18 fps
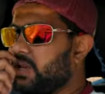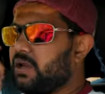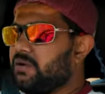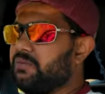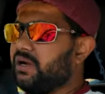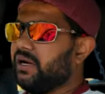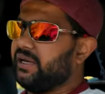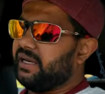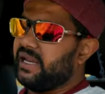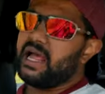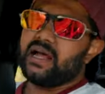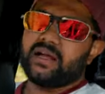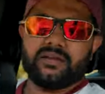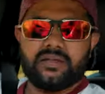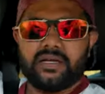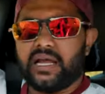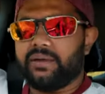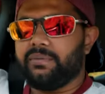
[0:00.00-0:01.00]
but yeah,
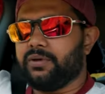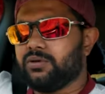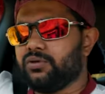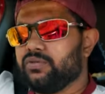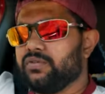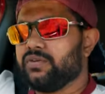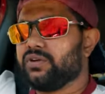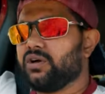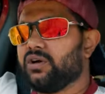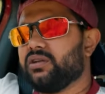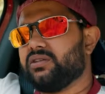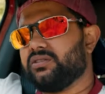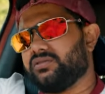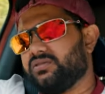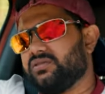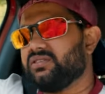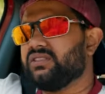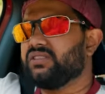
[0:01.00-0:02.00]
I mean,
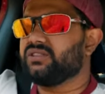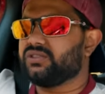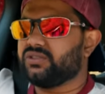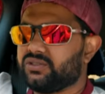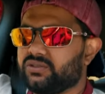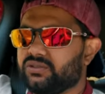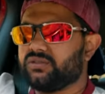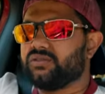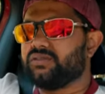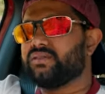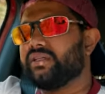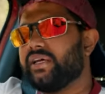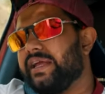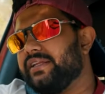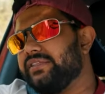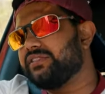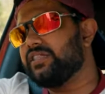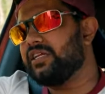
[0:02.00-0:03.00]
overall, it's the
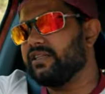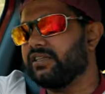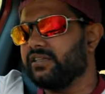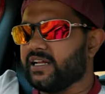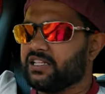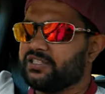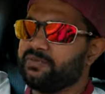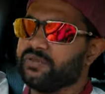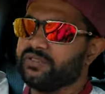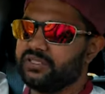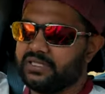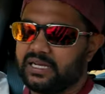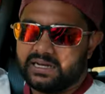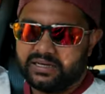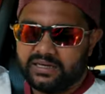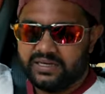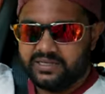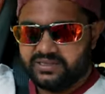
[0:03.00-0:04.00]
engine and the transmission,
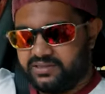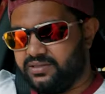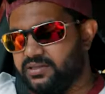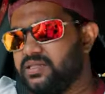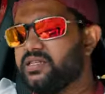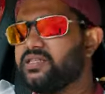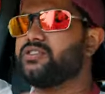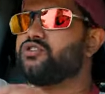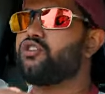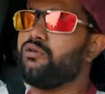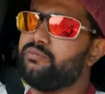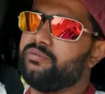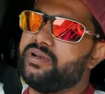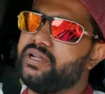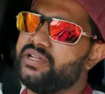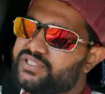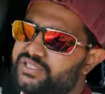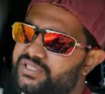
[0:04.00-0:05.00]
at least this
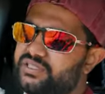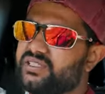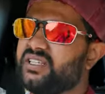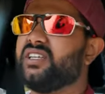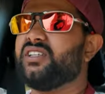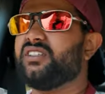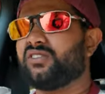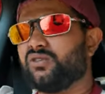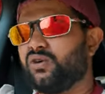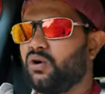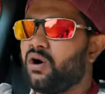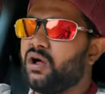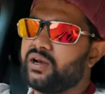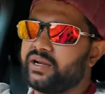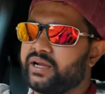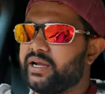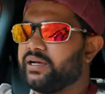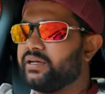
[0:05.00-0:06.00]
combination, is
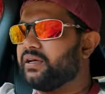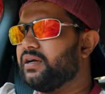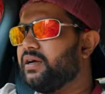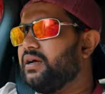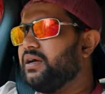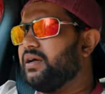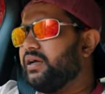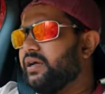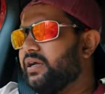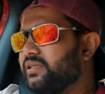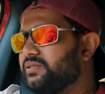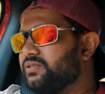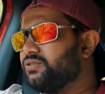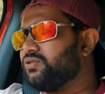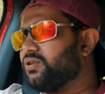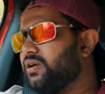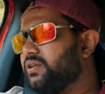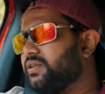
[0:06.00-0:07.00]
all right.
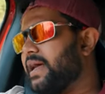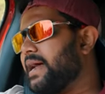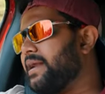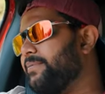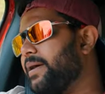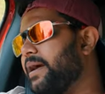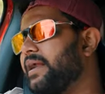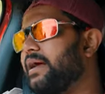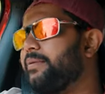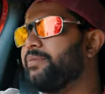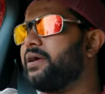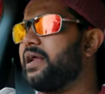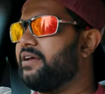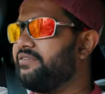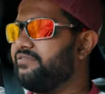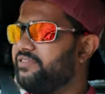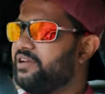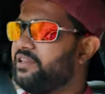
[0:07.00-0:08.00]
It's not that bad, but
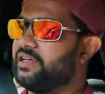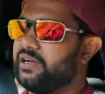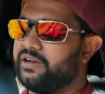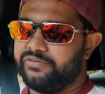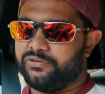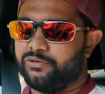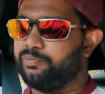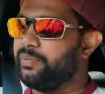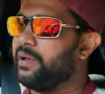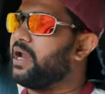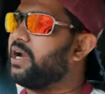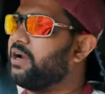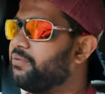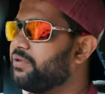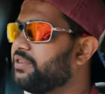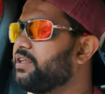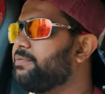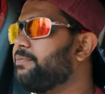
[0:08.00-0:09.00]
I feel that if you pair it
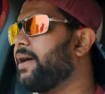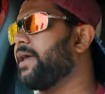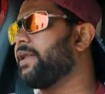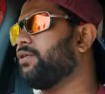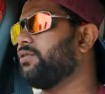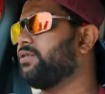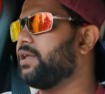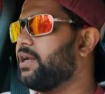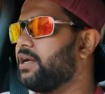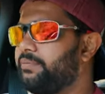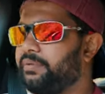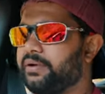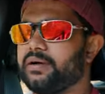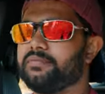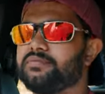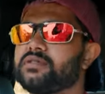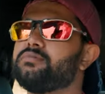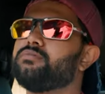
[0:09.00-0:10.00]
with the manual, then it
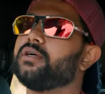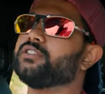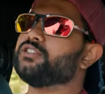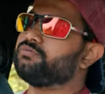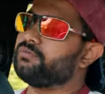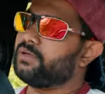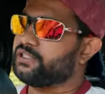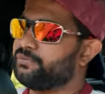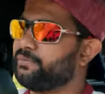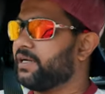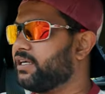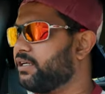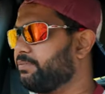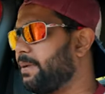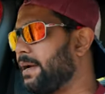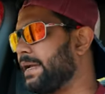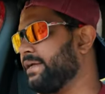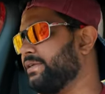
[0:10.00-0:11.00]
becomes a much better
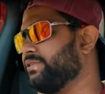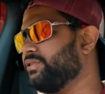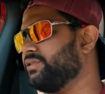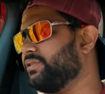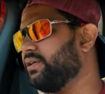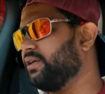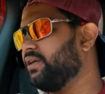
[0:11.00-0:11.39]
package.